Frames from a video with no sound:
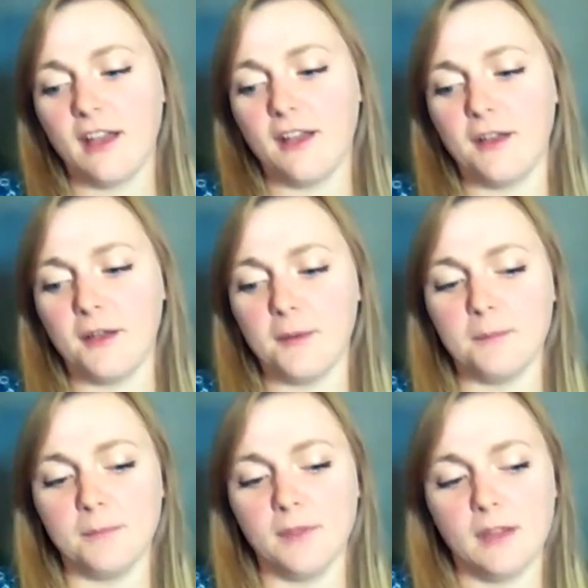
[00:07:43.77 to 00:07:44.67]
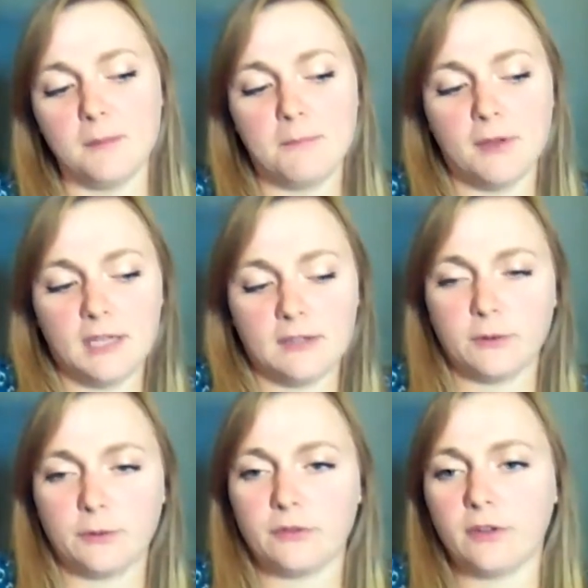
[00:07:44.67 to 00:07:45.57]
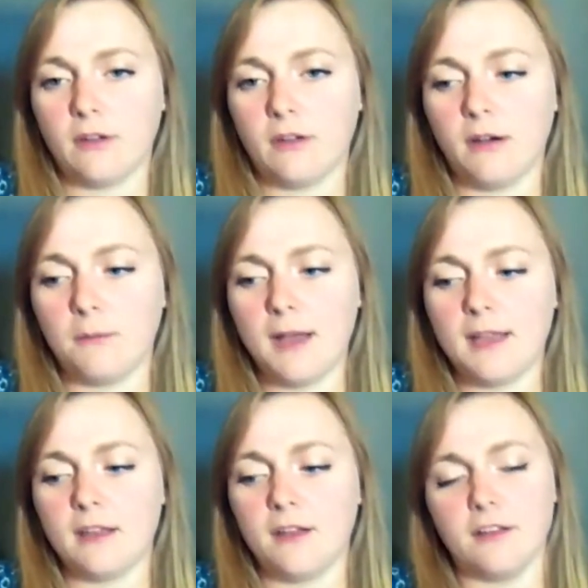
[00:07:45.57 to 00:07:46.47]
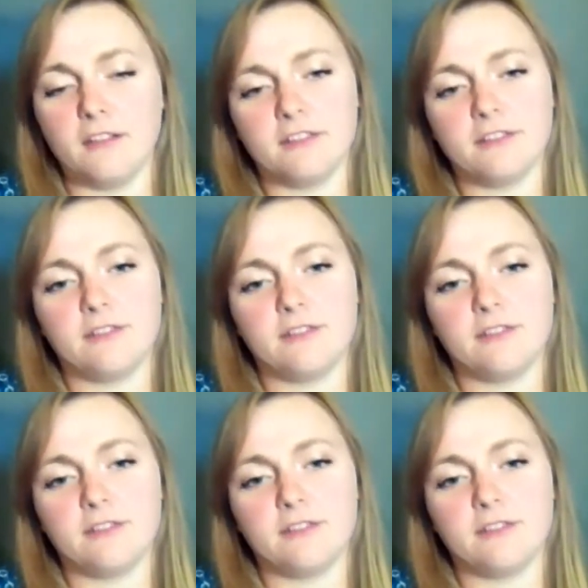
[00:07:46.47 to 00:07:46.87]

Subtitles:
but it's also a way of